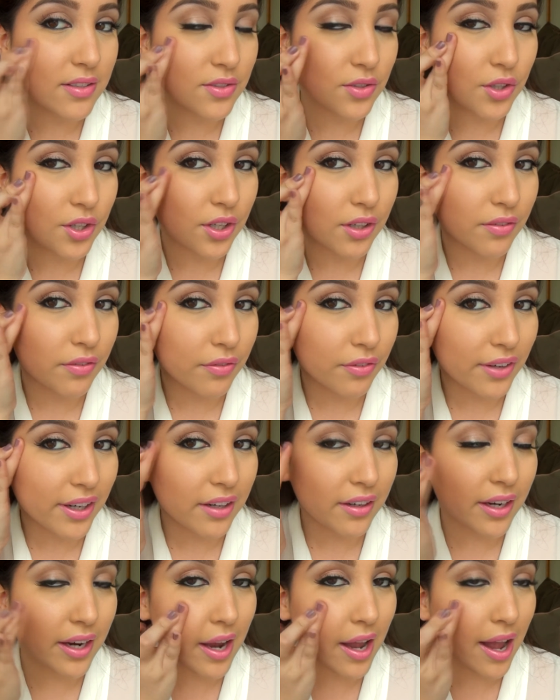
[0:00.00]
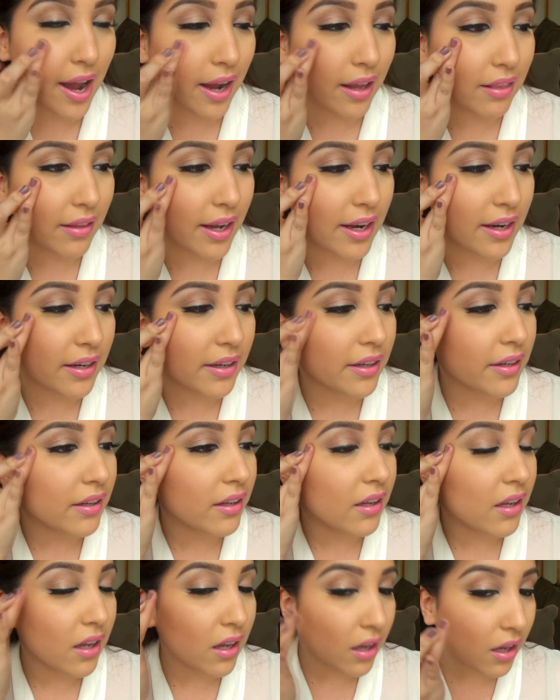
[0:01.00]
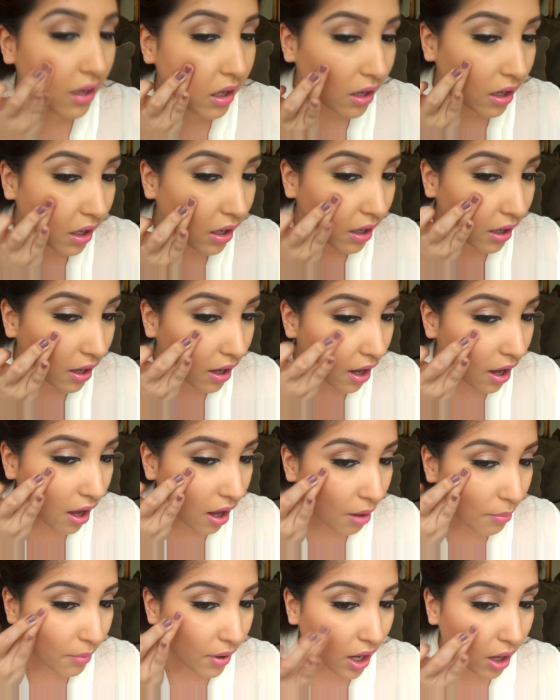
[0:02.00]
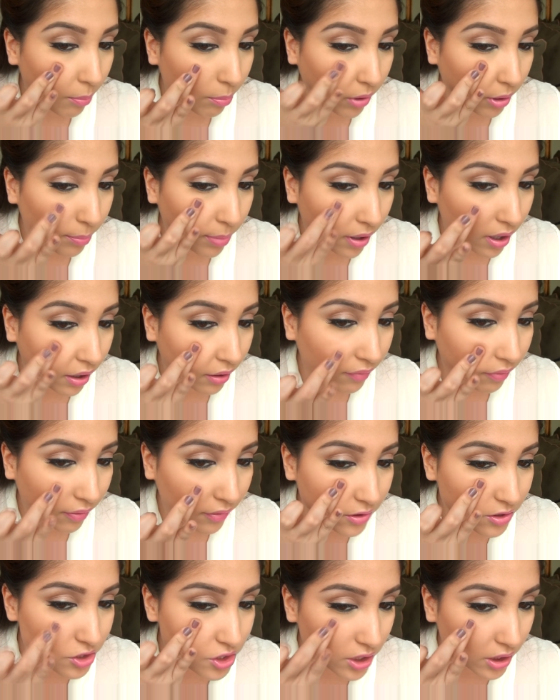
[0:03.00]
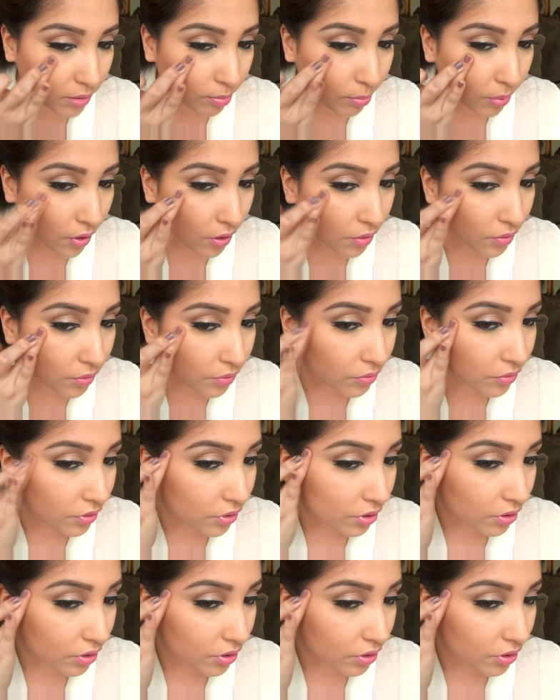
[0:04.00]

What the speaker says: sort of very highlighted upper part of the cheekbone.